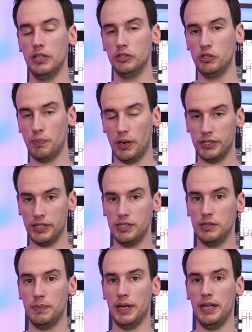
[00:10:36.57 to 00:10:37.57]
to
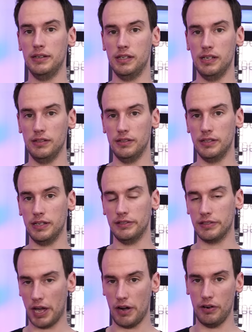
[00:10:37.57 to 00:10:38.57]
participate in the
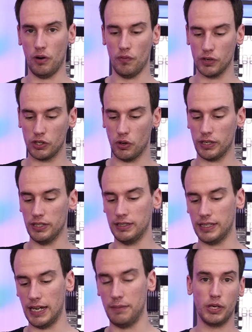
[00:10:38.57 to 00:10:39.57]
entire overclocking
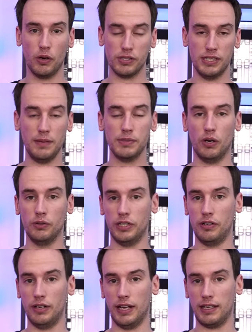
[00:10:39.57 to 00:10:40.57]
game. Because names out
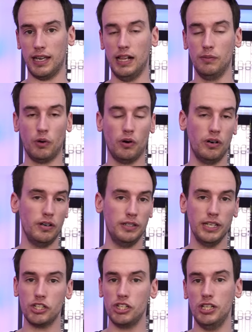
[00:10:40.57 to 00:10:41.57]
there like Elmore,
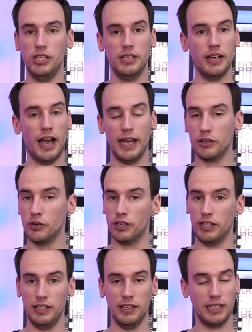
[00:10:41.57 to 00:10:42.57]
Nixi,
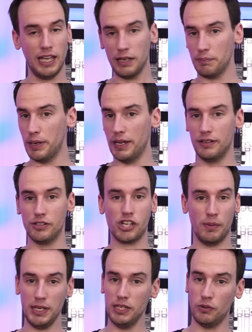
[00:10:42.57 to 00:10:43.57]
HiCookie, Kingpin,
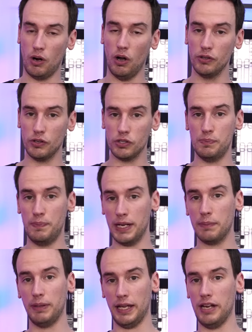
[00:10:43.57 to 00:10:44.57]
Shamino, all those
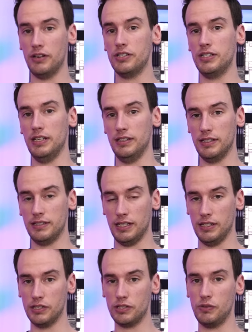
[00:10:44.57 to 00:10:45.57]
big players in this
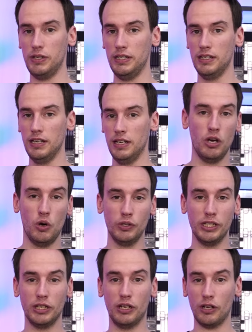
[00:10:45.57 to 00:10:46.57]
industry who
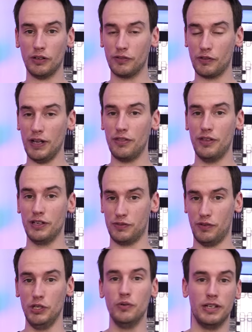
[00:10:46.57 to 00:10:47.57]
did a lot of great things
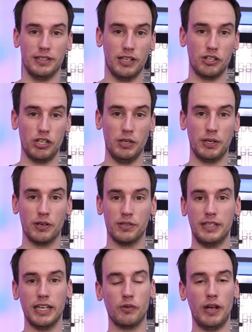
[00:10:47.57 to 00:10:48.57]
for you, essentially, because
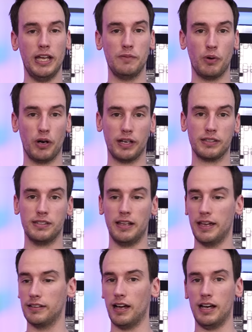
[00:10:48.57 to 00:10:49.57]
they create products
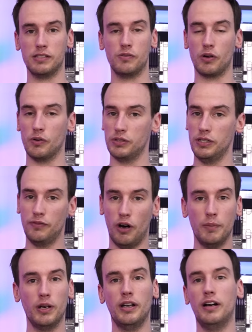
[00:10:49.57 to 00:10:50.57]
like the ASRock OC
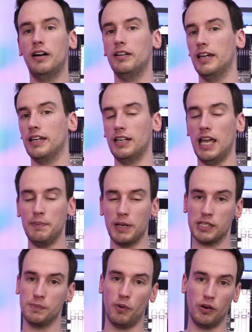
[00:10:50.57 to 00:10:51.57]
Formula, like an
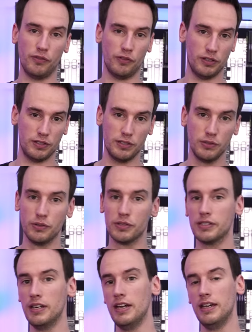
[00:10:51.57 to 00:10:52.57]
Apex board for
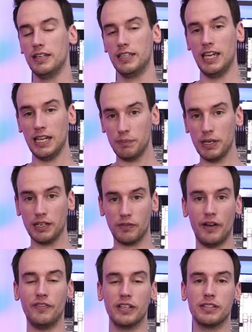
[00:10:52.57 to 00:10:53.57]
ASUS, Kingpin
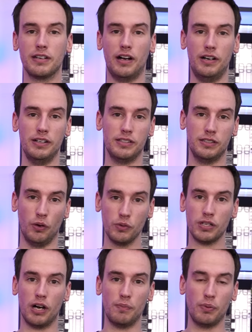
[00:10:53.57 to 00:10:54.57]
graphics cards, those
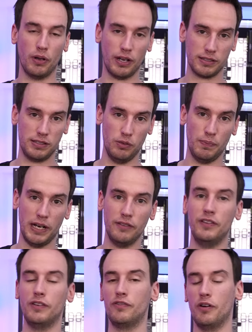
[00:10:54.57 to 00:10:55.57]
are products you
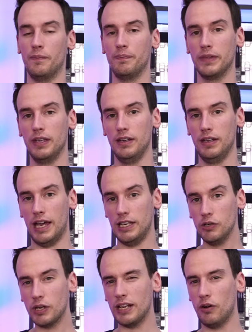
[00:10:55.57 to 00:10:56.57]
benefit from. And
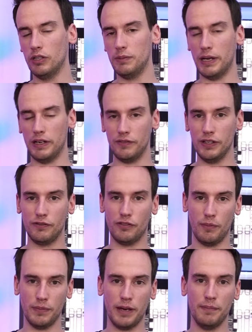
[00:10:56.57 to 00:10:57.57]
you can only benefit
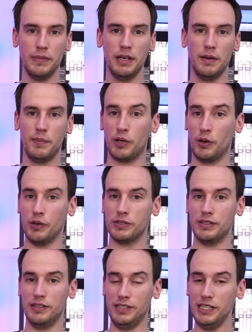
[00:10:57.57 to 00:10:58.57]
from them because
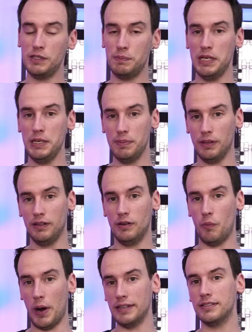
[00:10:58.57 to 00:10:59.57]
these people
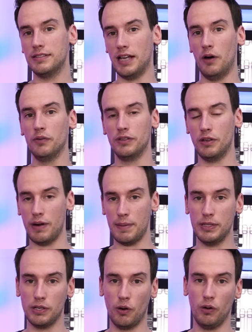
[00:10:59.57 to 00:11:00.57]
went down the
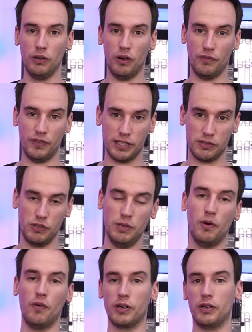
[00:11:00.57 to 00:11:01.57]
rabbit hole of extreme
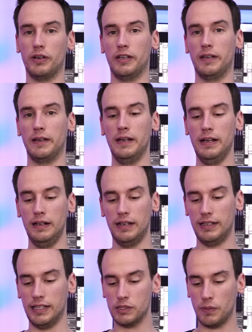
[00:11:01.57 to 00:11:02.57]
overclocking. And that's